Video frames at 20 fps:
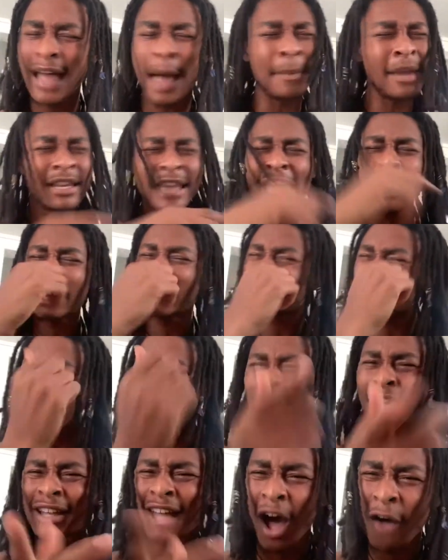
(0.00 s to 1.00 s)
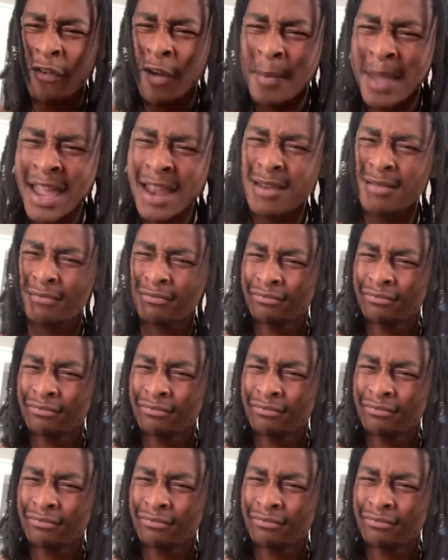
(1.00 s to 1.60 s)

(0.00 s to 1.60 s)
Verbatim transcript: I mean, they can control the government?